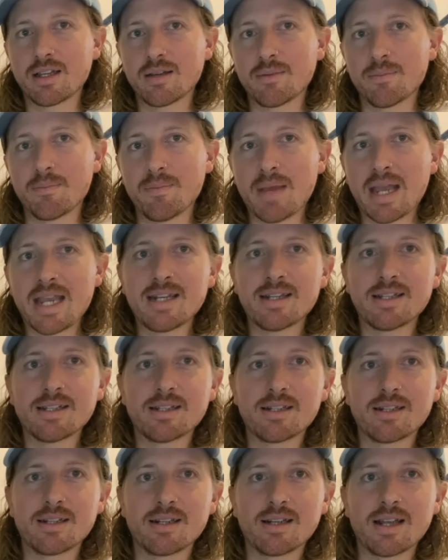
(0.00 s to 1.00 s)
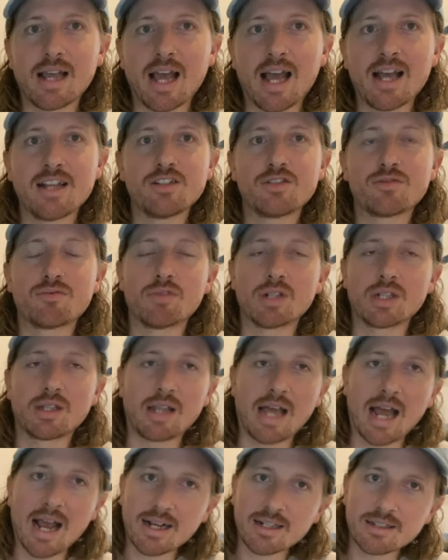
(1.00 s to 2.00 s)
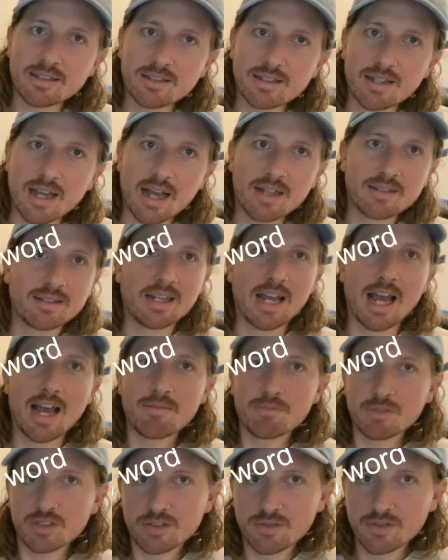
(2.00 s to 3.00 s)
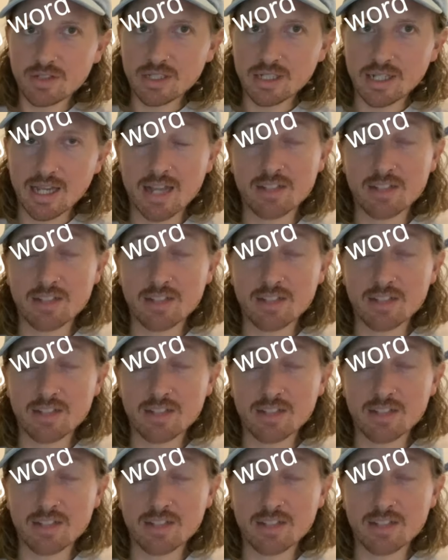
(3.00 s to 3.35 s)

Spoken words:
made it as relaxed as an atmosphere